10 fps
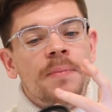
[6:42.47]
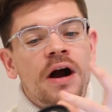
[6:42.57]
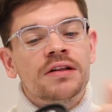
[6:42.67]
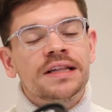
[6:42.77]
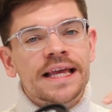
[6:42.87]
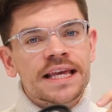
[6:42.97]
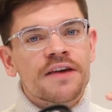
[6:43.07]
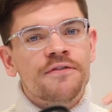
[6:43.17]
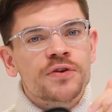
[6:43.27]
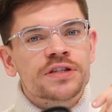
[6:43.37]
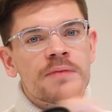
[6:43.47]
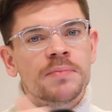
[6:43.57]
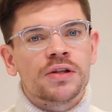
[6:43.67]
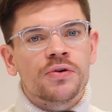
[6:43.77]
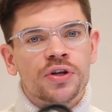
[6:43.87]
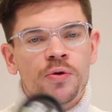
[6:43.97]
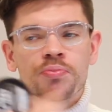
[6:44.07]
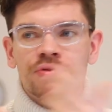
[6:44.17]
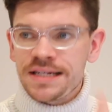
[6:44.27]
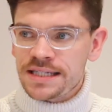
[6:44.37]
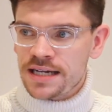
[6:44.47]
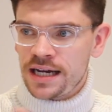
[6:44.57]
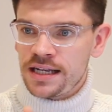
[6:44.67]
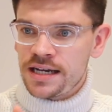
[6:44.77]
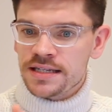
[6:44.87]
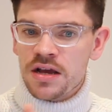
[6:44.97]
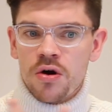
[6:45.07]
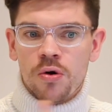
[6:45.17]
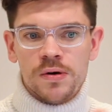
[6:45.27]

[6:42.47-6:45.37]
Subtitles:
but I'll link a few down below, you know, pre-stylers